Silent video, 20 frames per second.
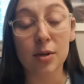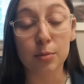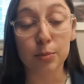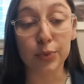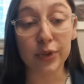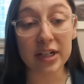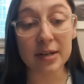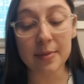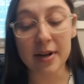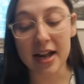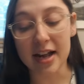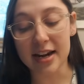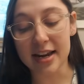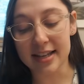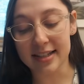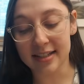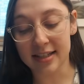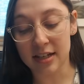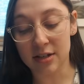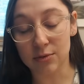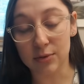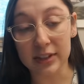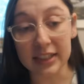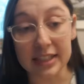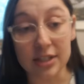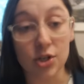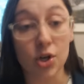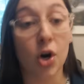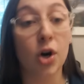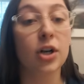Prebiotics can
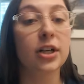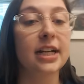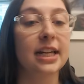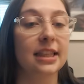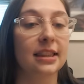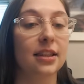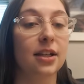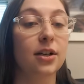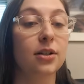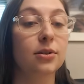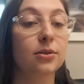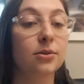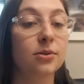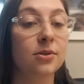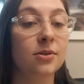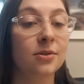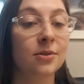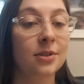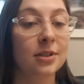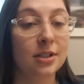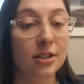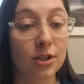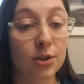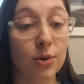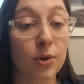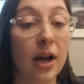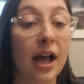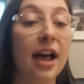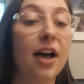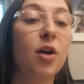really target those
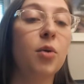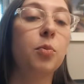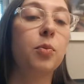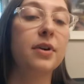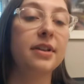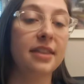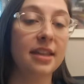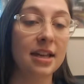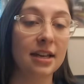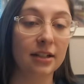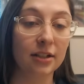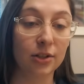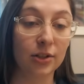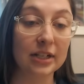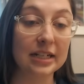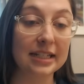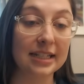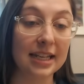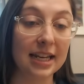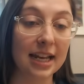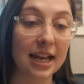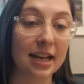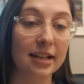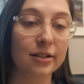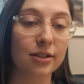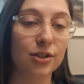to help with increasing it.